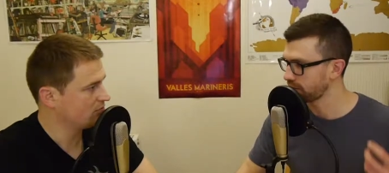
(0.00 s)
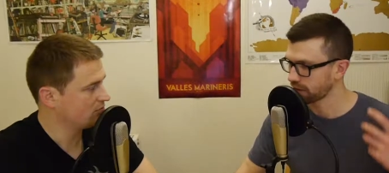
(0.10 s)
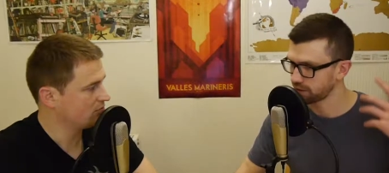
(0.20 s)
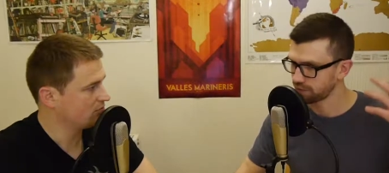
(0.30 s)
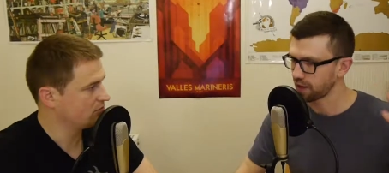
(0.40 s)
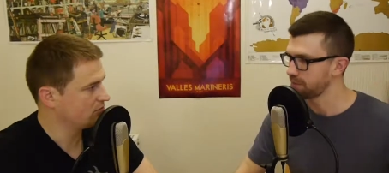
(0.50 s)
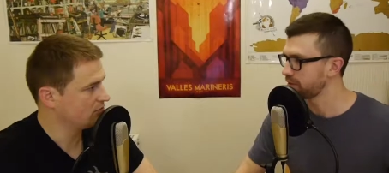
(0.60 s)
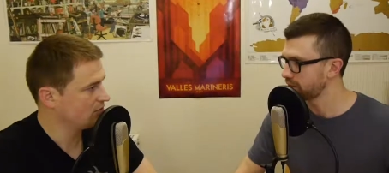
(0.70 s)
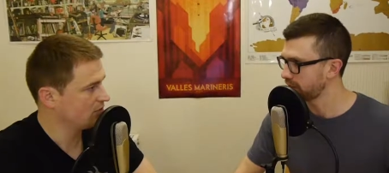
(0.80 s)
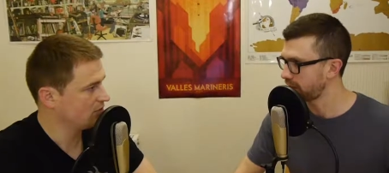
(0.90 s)
Speaker 1: like
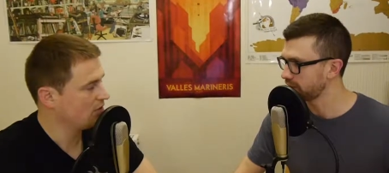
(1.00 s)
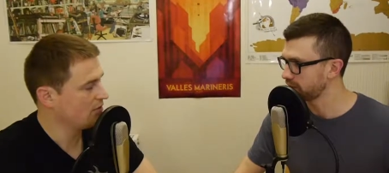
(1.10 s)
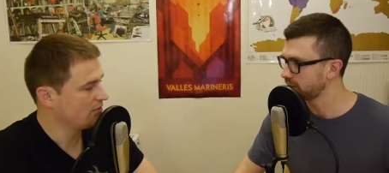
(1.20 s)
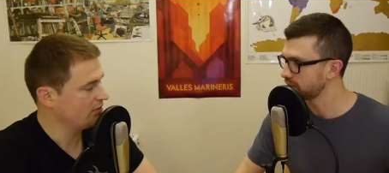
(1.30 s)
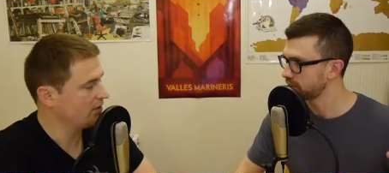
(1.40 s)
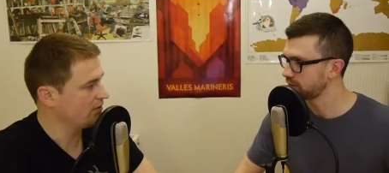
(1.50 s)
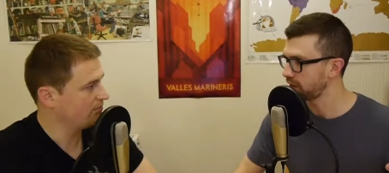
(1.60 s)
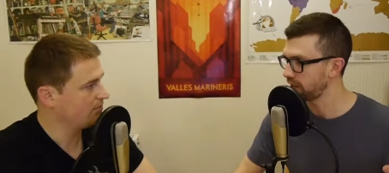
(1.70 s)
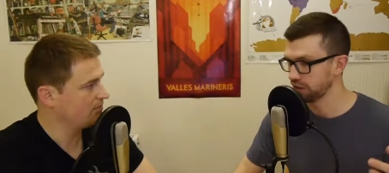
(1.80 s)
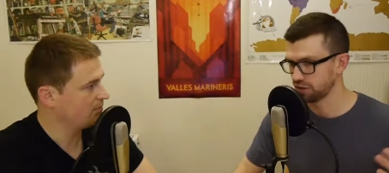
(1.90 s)
development of intelligence yeah.
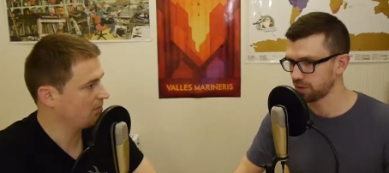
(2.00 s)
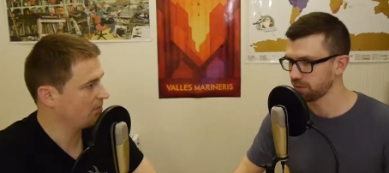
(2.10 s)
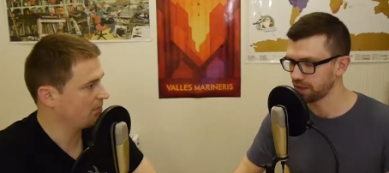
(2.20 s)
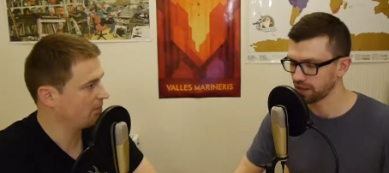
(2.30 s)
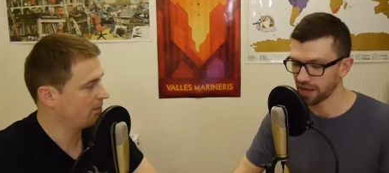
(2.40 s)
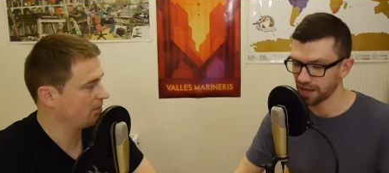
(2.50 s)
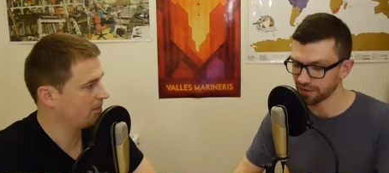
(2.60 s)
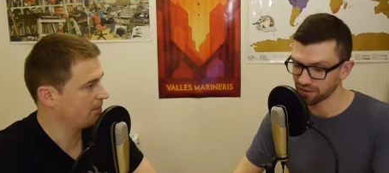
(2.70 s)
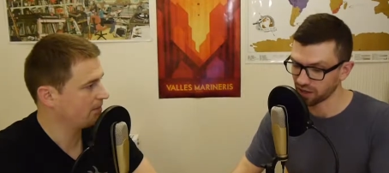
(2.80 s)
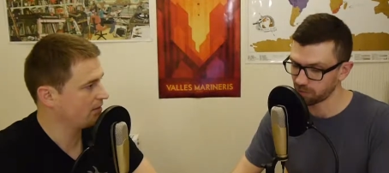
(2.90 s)
is something again
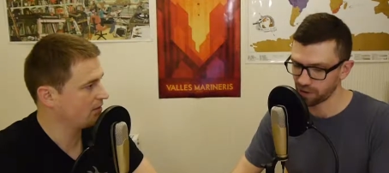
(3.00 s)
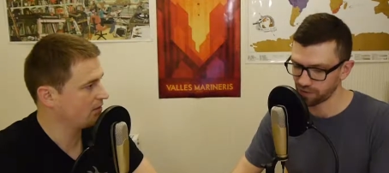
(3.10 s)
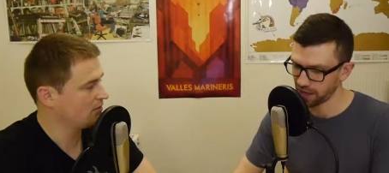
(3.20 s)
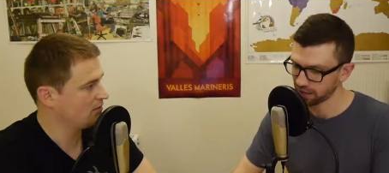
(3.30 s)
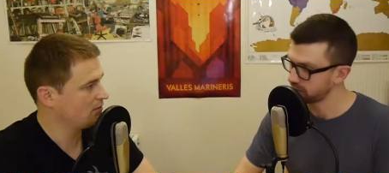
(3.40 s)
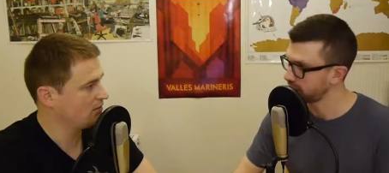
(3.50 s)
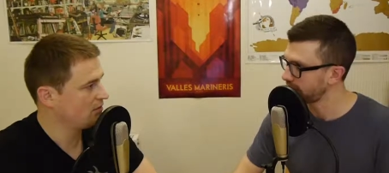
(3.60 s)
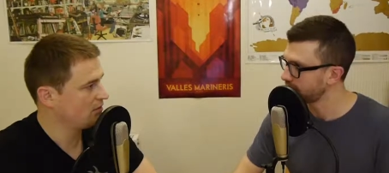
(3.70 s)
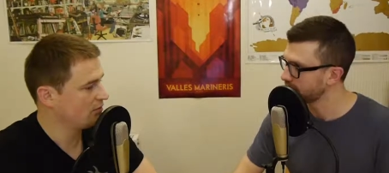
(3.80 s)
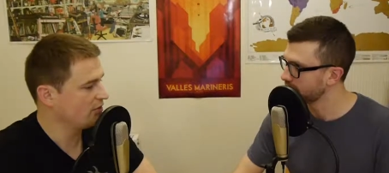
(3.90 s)
that's like a bit of an accident
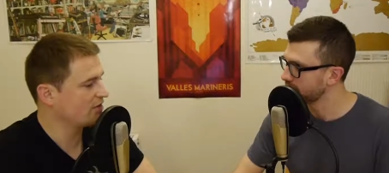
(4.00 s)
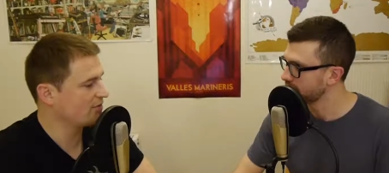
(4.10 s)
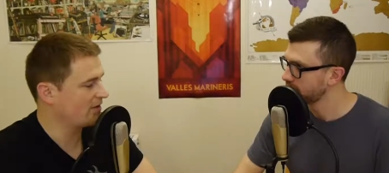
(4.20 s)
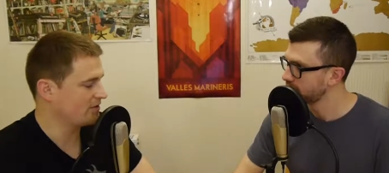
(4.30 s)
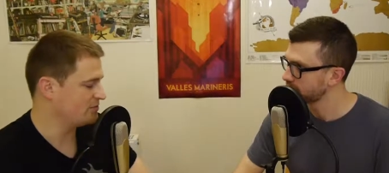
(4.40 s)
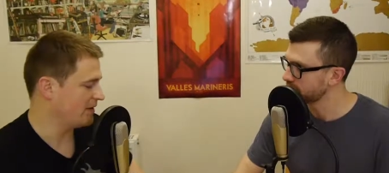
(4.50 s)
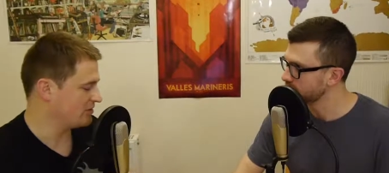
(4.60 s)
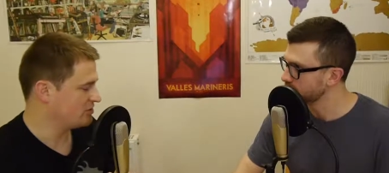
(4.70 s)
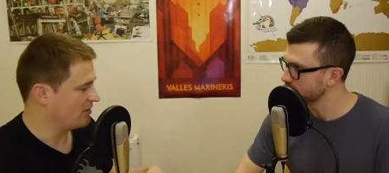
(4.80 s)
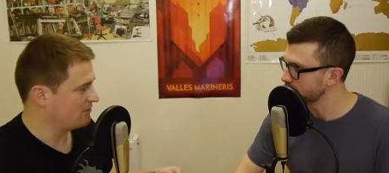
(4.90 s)
here. You think about those
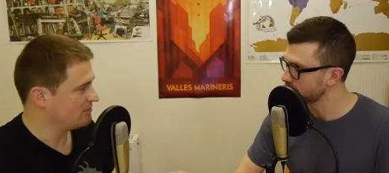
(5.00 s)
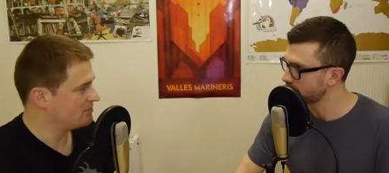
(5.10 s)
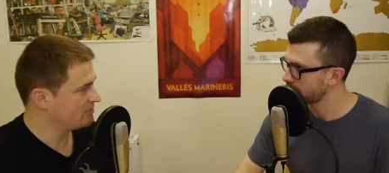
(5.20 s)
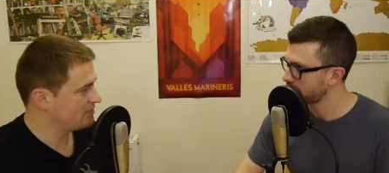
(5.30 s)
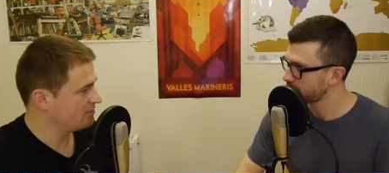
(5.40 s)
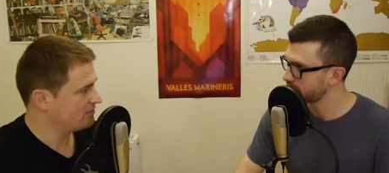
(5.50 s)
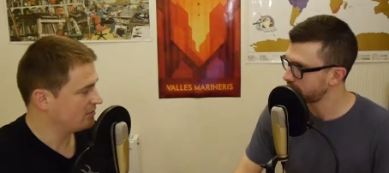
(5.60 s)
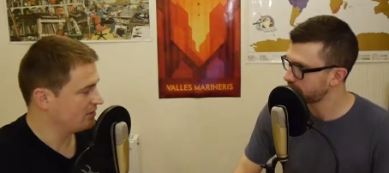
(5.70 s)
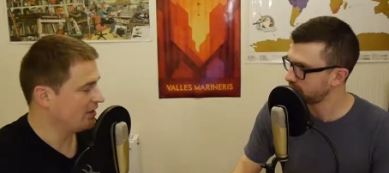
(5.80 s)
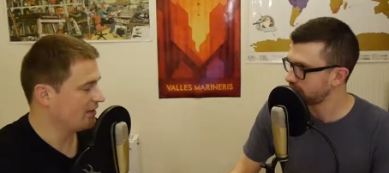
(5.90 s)
big jumps. Usually happen.
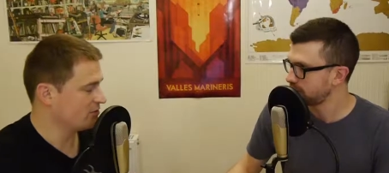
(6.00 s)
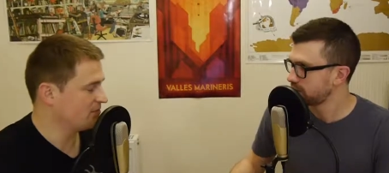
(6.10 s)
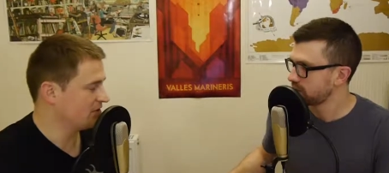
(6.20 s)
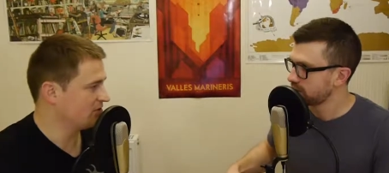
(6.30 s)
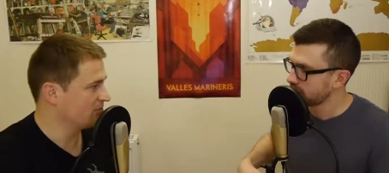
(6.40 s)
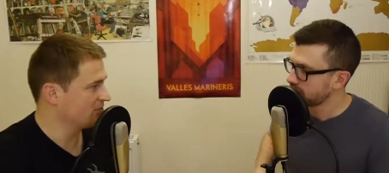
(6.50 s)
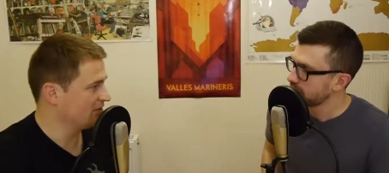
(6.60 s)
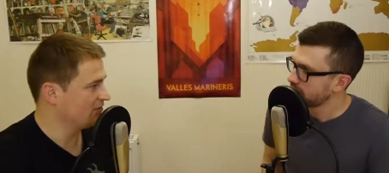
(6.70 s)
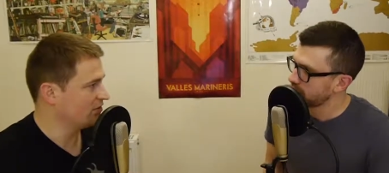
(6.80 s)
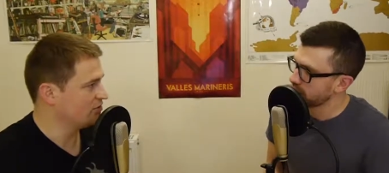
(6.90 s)
Speaker 2: Yeah, those big jumps in
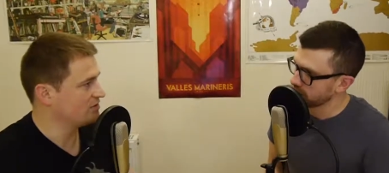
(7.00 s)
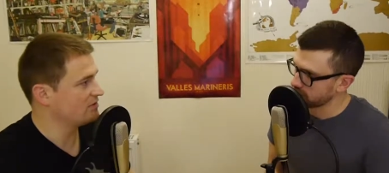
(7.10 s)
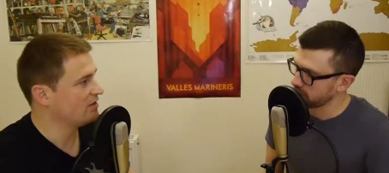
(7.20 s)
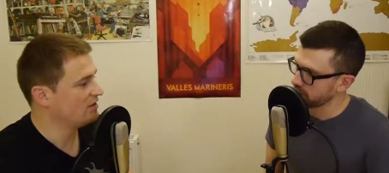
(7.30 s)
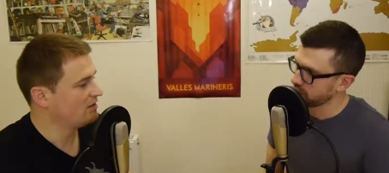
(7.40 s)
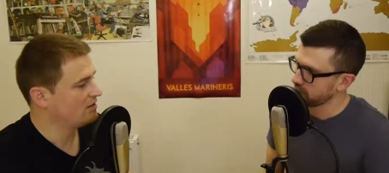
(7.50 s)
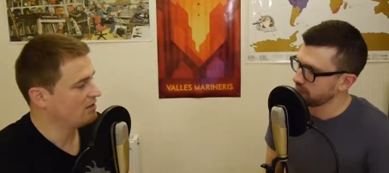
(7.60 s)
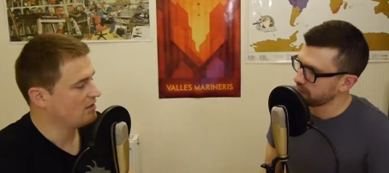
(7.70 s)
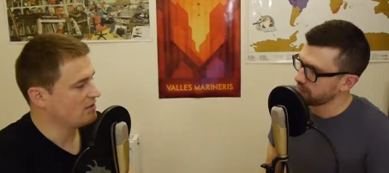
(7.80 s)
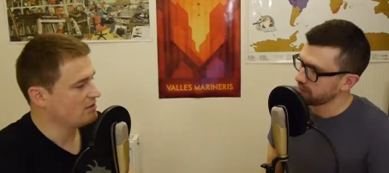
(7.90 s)
evolution.
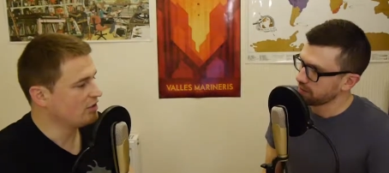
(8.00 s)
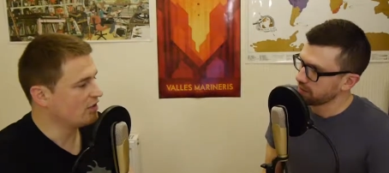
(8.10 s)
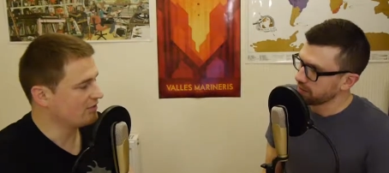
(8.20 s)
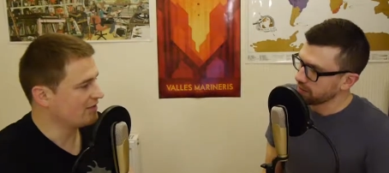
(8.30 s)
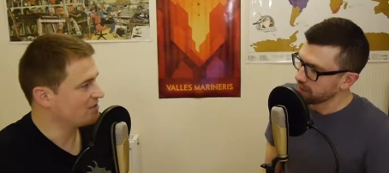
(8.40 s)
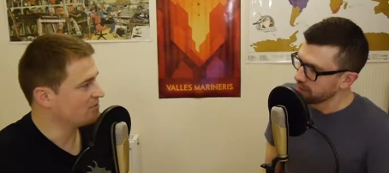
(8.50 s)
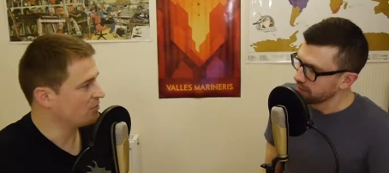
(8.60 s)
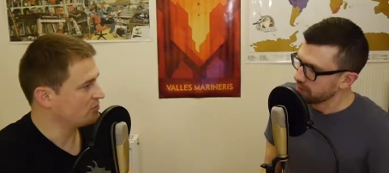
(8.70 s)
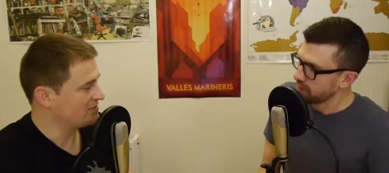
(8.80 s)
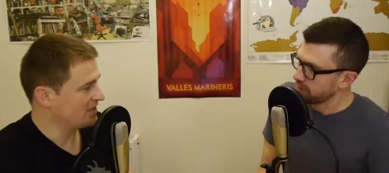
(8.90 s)
You kind of get to
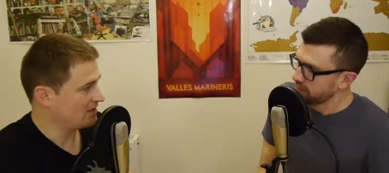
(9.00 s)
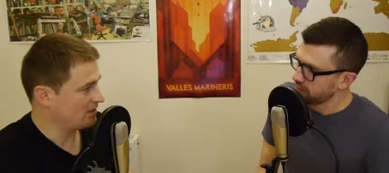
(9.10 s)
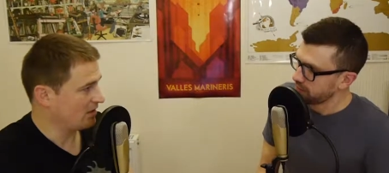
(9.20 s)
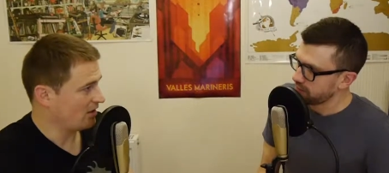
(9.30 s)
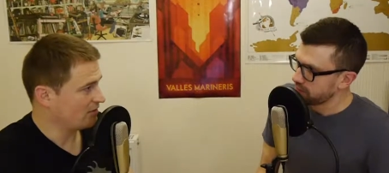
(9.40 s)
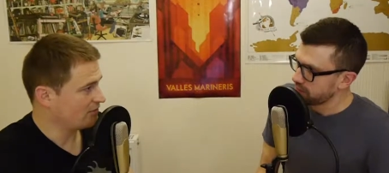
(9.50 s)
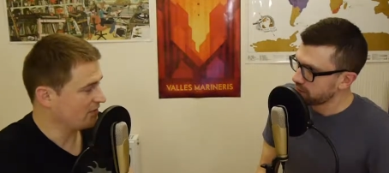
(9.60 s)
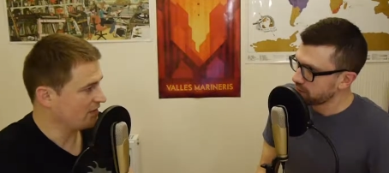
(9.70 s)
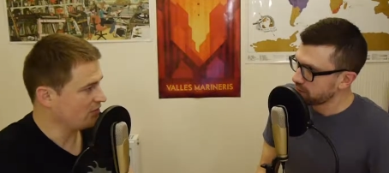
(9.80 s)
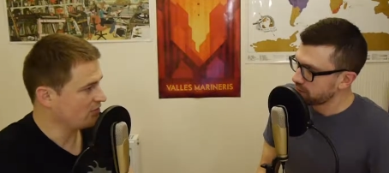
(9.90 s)
multicellular life,
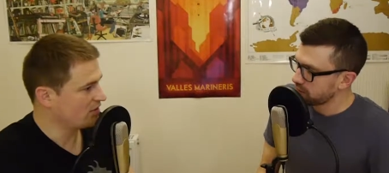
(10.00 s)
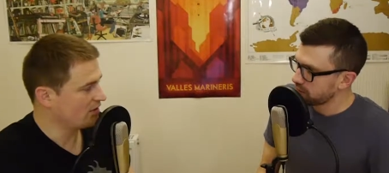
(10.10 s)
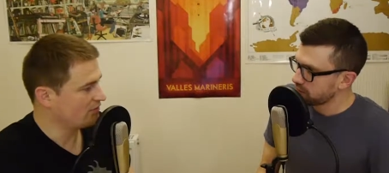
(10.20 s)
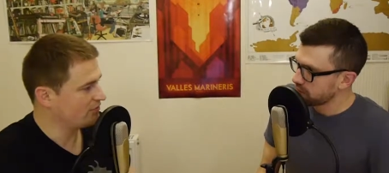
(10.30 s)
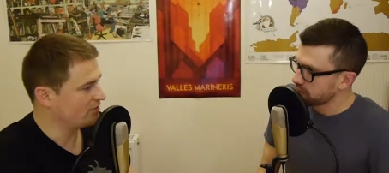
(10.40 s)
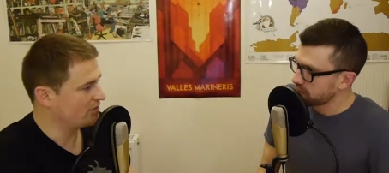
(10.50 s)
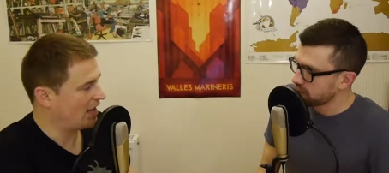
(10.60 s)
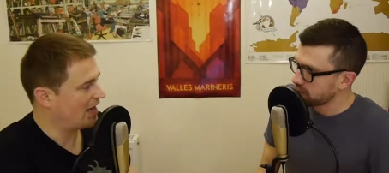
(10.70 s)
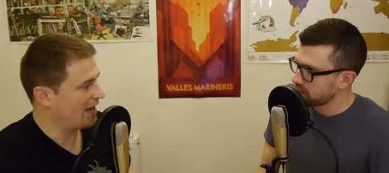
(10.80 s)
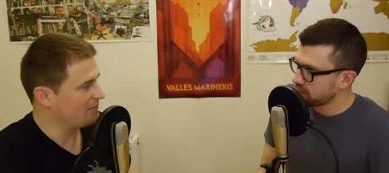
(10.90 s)
and then you kind of
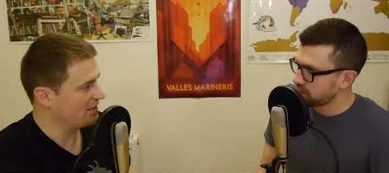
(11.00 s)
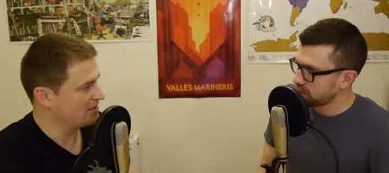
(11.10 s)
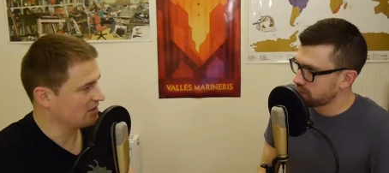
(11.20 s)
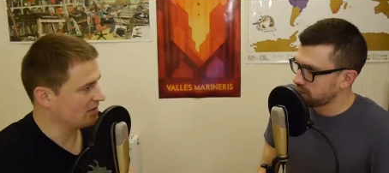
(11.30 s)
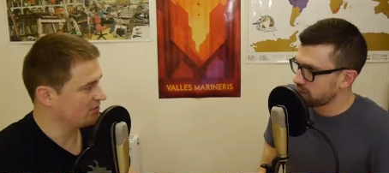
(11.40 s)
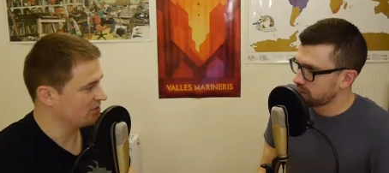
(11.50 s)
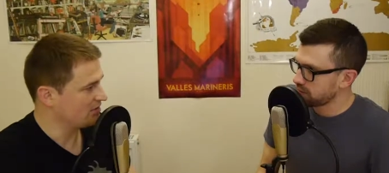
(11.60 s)
get land-based life as